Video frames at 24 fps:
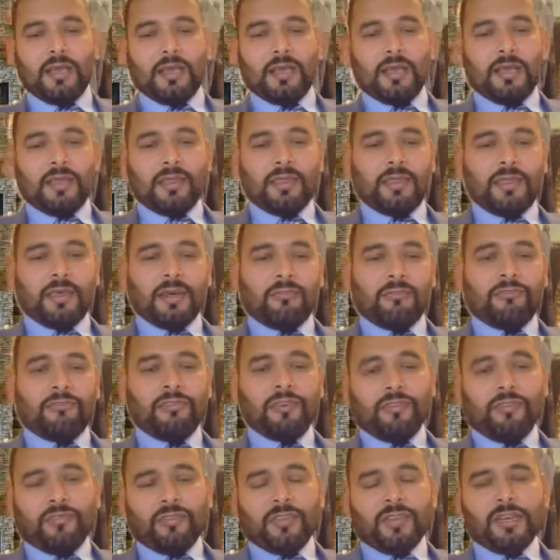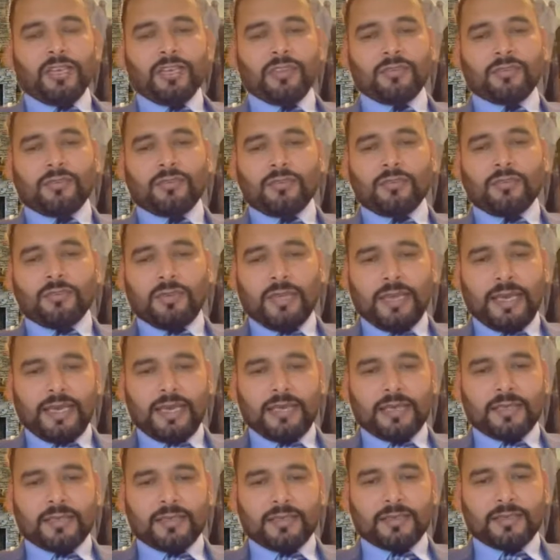The 5th reason
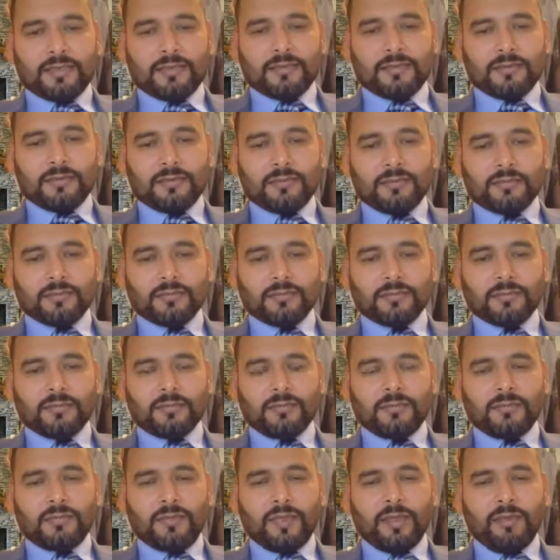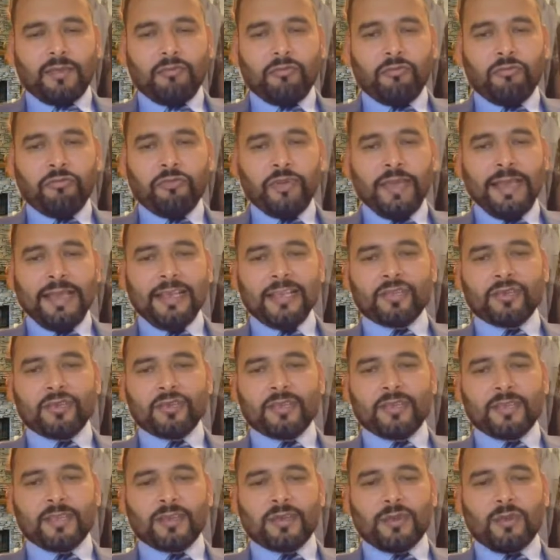is fail to
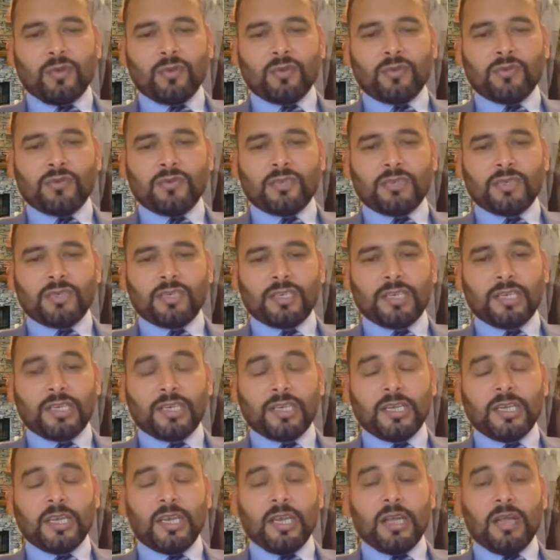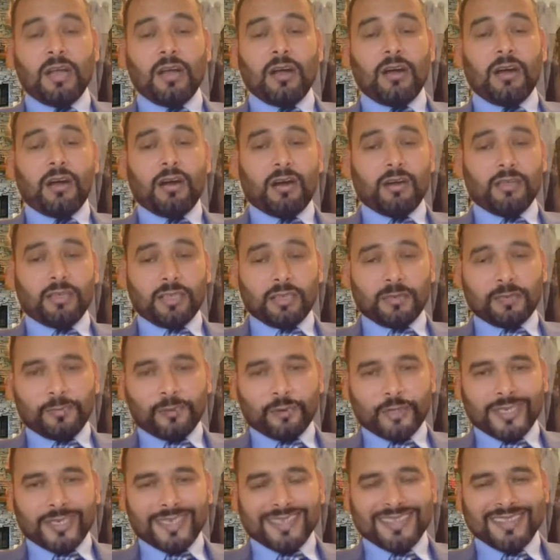include other
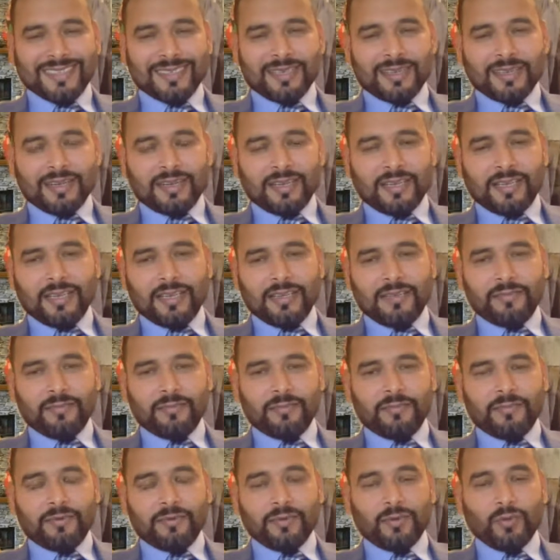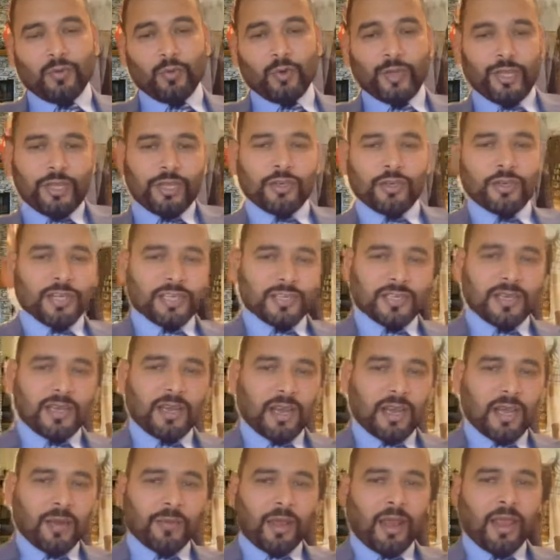potential claim with your
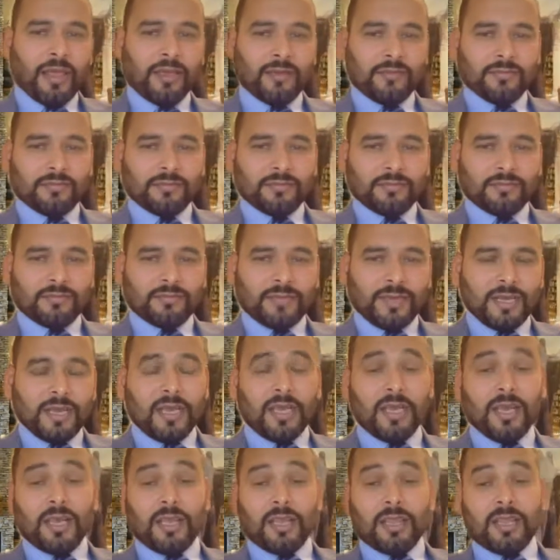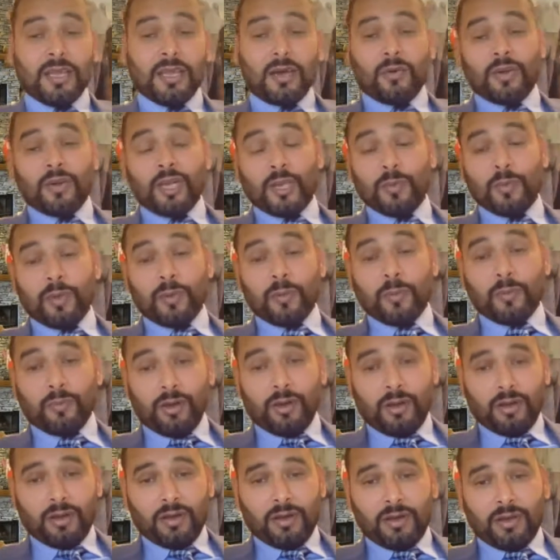asylum claim. Now
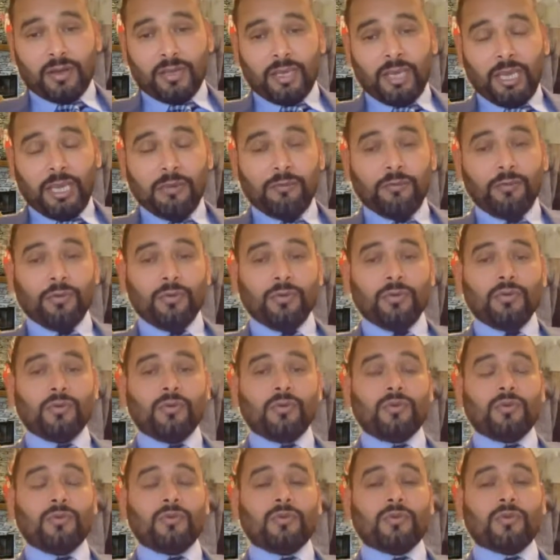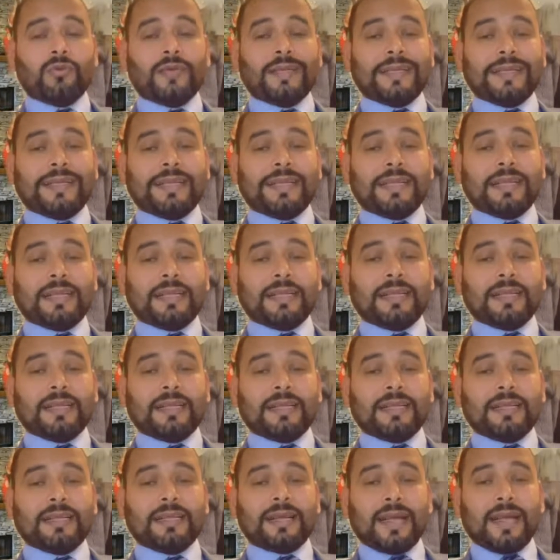remember, if you
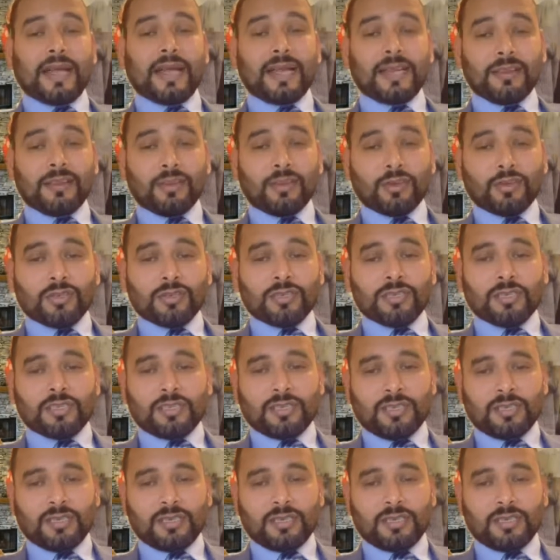cannot